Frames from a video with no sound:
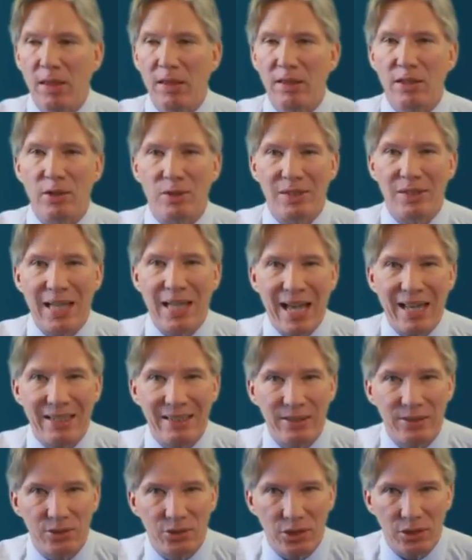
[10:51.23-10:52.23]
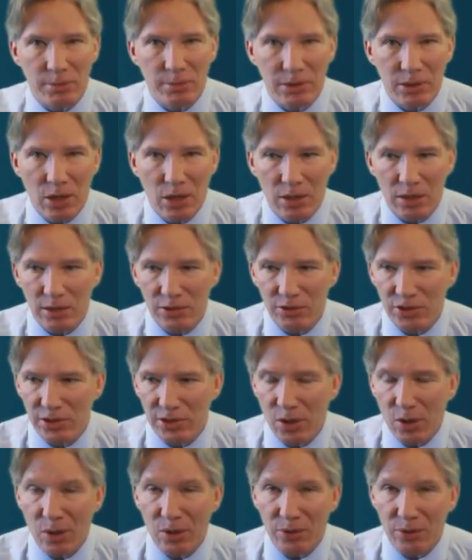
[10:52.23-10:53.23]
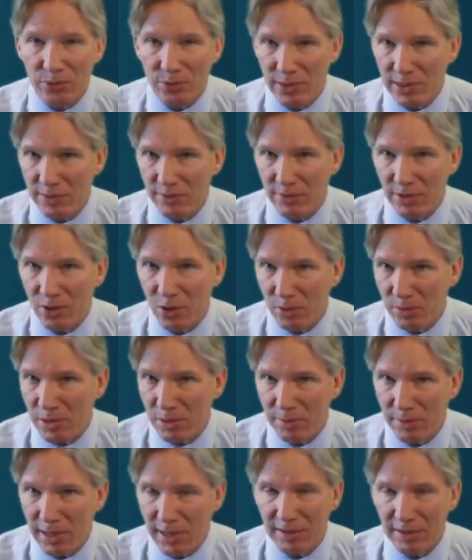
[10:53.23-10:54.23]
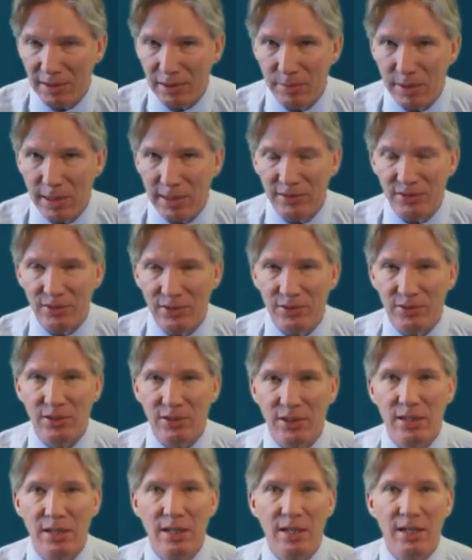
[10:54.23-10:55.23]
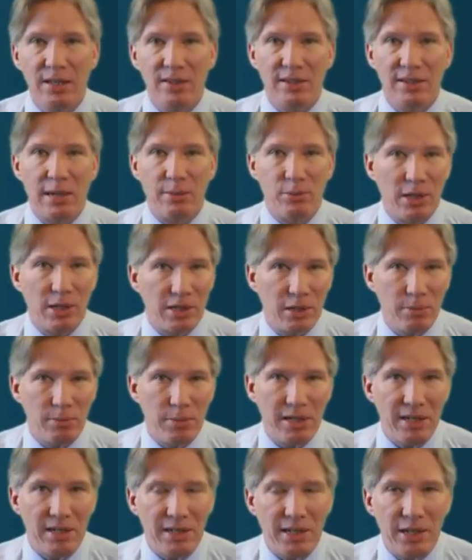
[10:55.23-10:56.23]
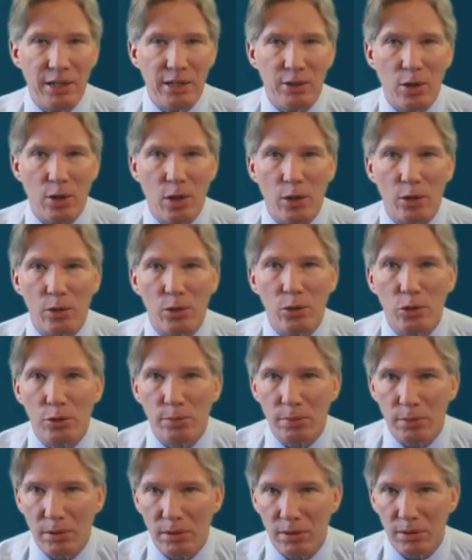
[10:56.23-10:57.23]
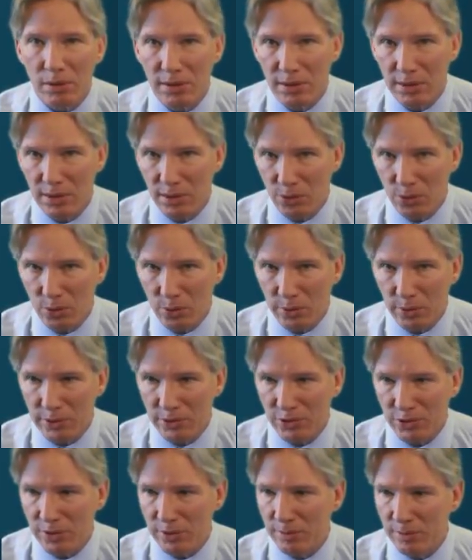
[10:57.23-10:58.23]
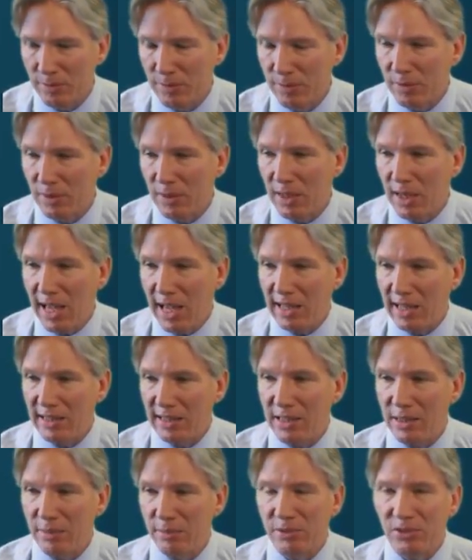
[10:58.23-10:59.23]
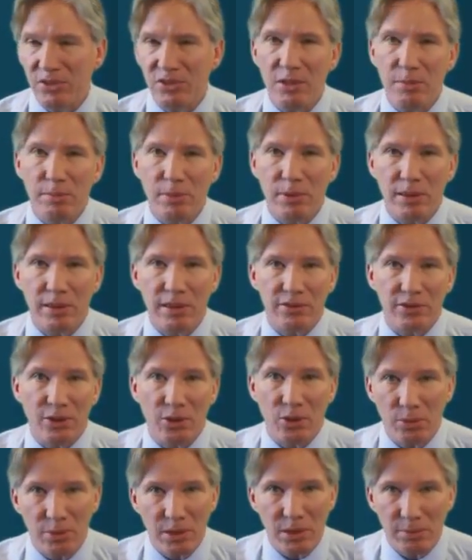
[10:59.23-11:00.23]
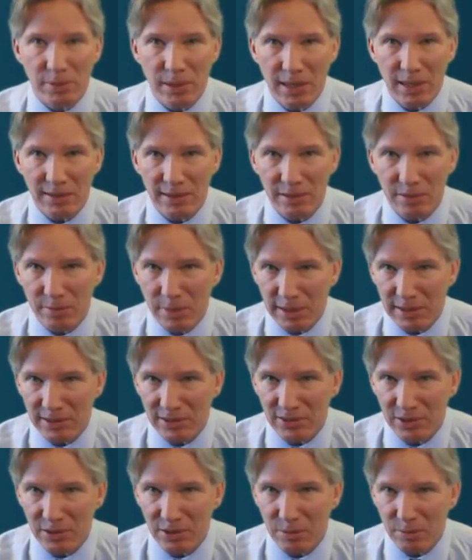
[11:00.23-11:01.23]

All 3 of the homeopathic medicines that I'm recommending here are herbal in origin. Allium cepa is a homeopathic medicine